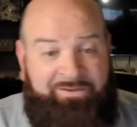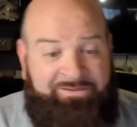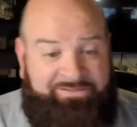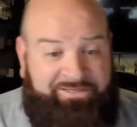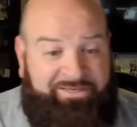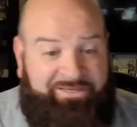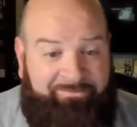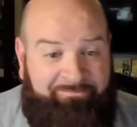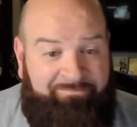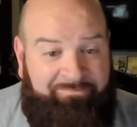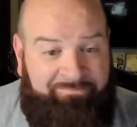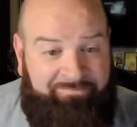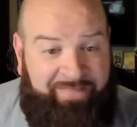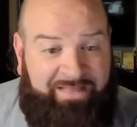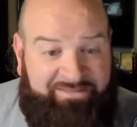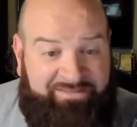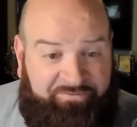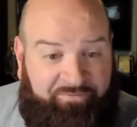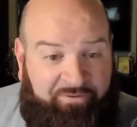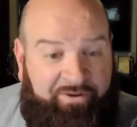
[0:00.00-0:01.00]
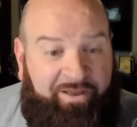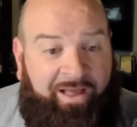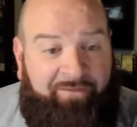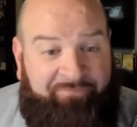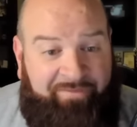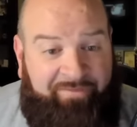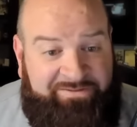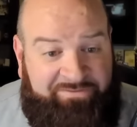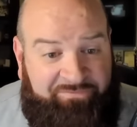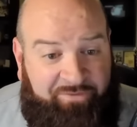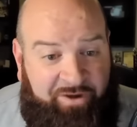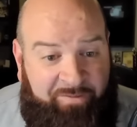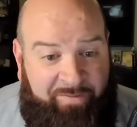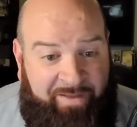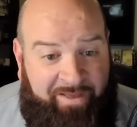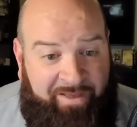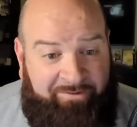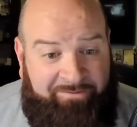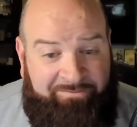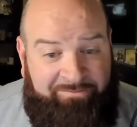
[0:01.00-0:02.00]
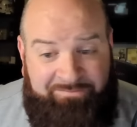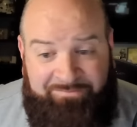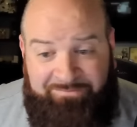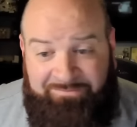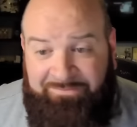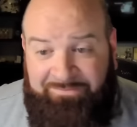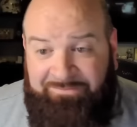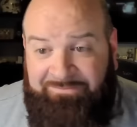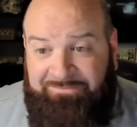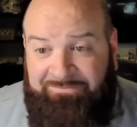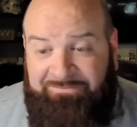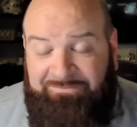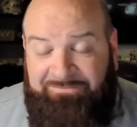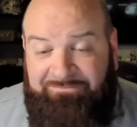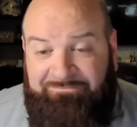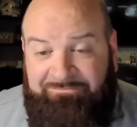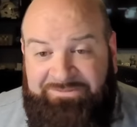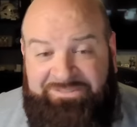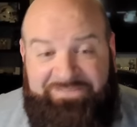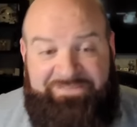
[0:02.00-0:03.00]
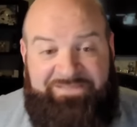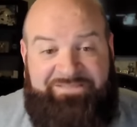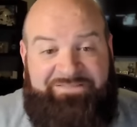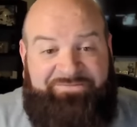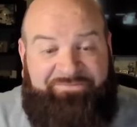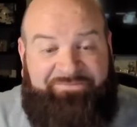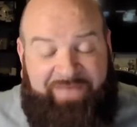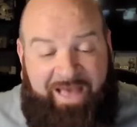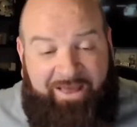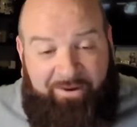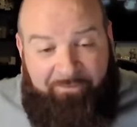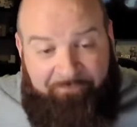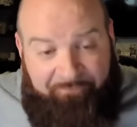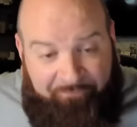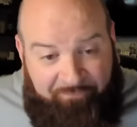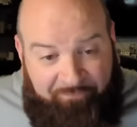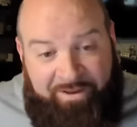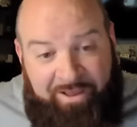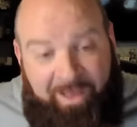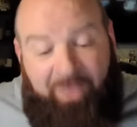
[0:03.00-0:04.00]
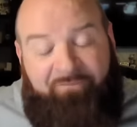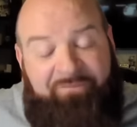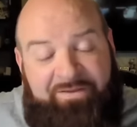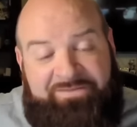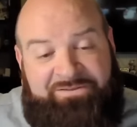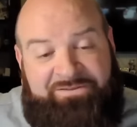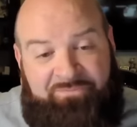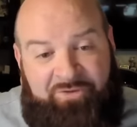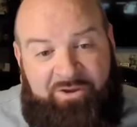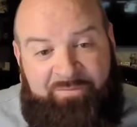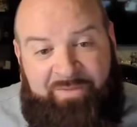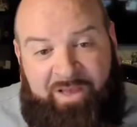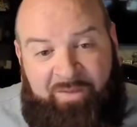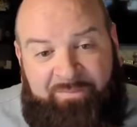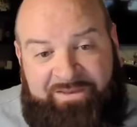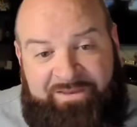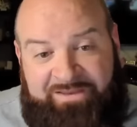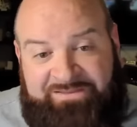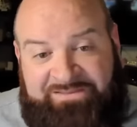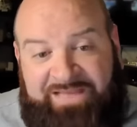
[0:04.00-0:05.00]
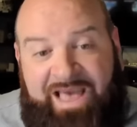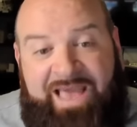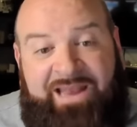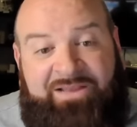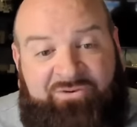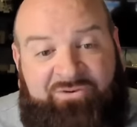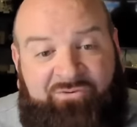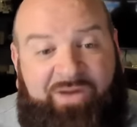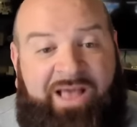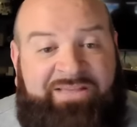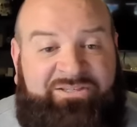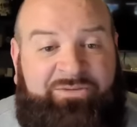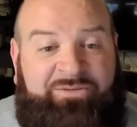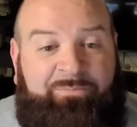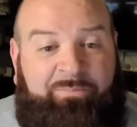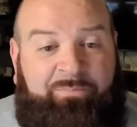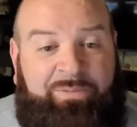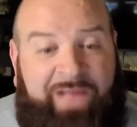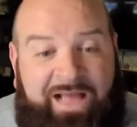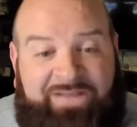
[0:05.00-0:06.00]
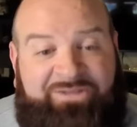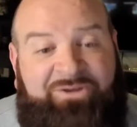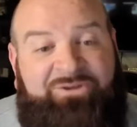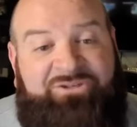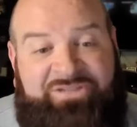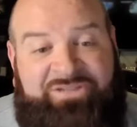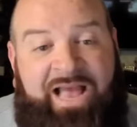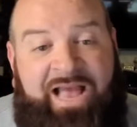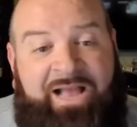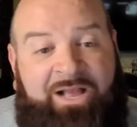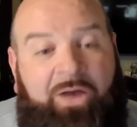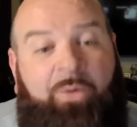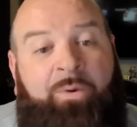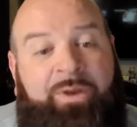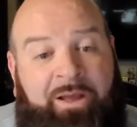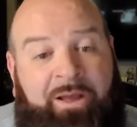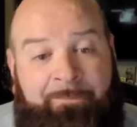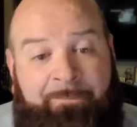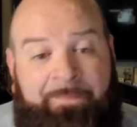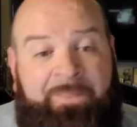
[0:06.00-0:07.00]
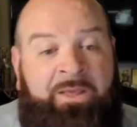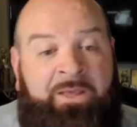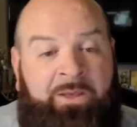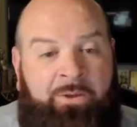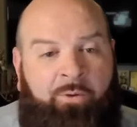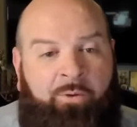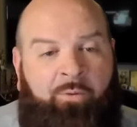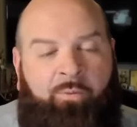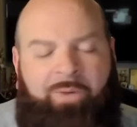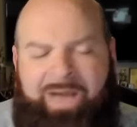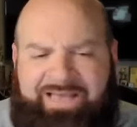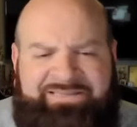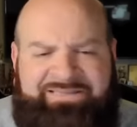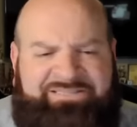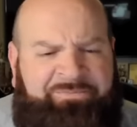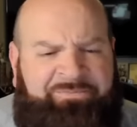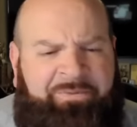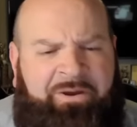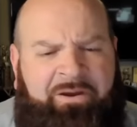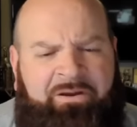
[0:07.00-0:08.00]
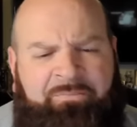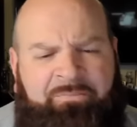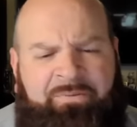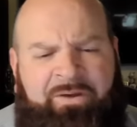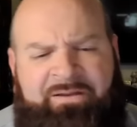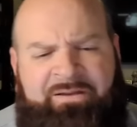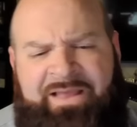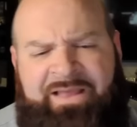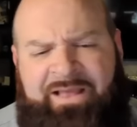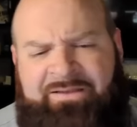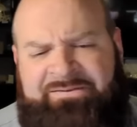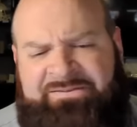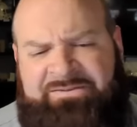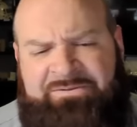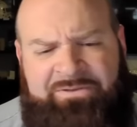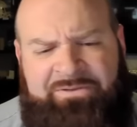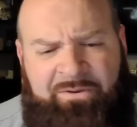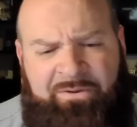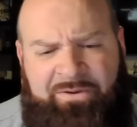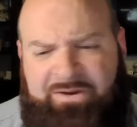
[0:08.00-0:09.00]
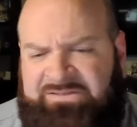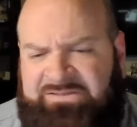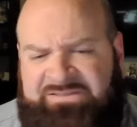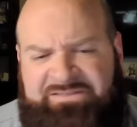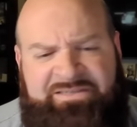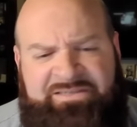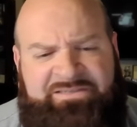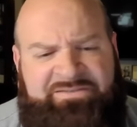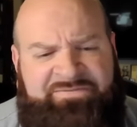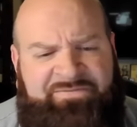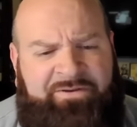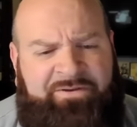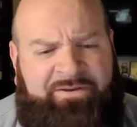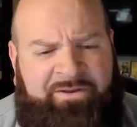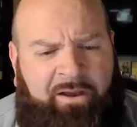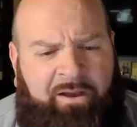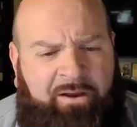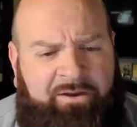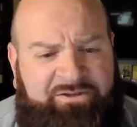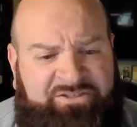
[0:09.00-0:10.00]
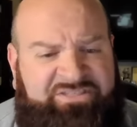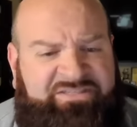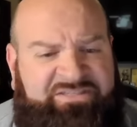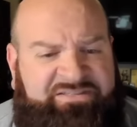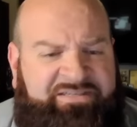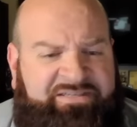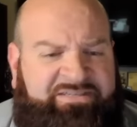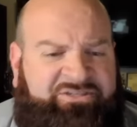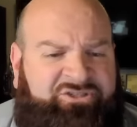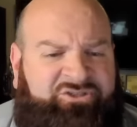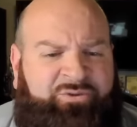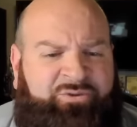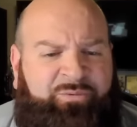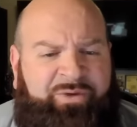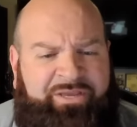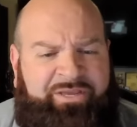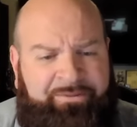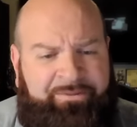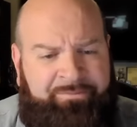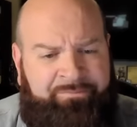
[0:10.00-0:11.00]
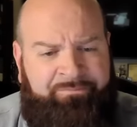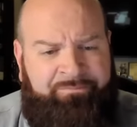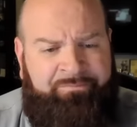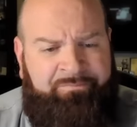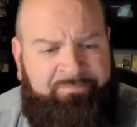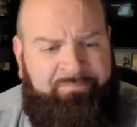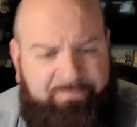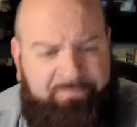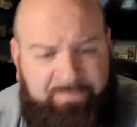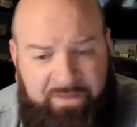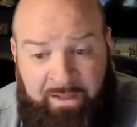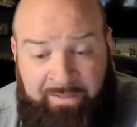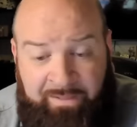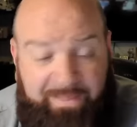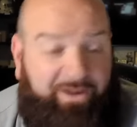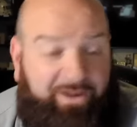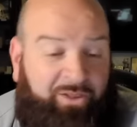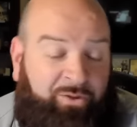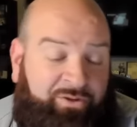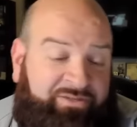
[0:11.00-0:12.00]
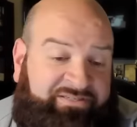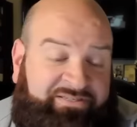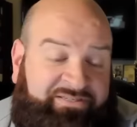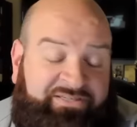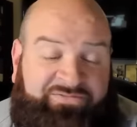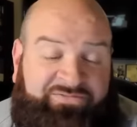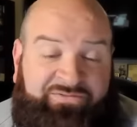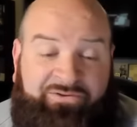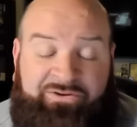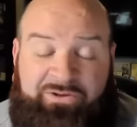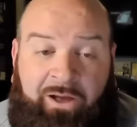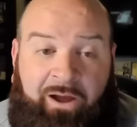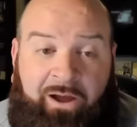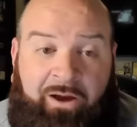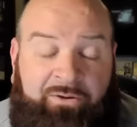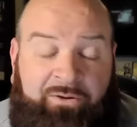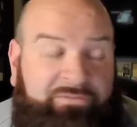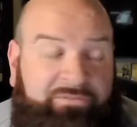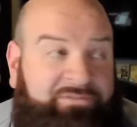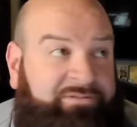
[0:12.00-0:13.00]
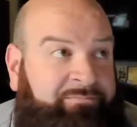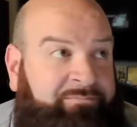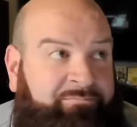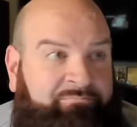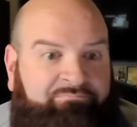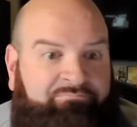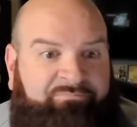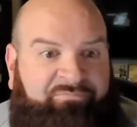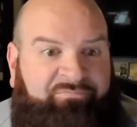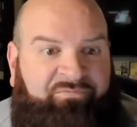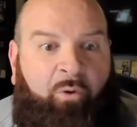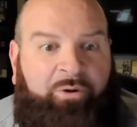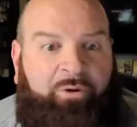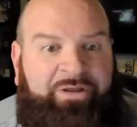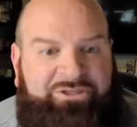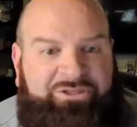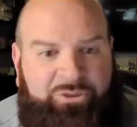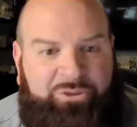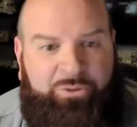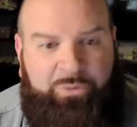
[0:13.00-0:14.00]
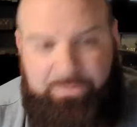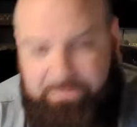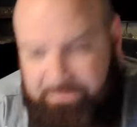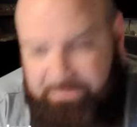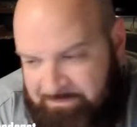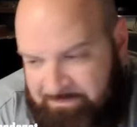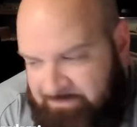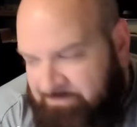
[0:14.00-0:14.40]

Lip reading: See, that's a free offensive rebound. She just got a free offensive rebound because Diana Taurasi blocked her shot going up. Why is she bringing the ball down so low on a 6-foot guard? She's 6'3", let alone a 6-foot guard who's 42.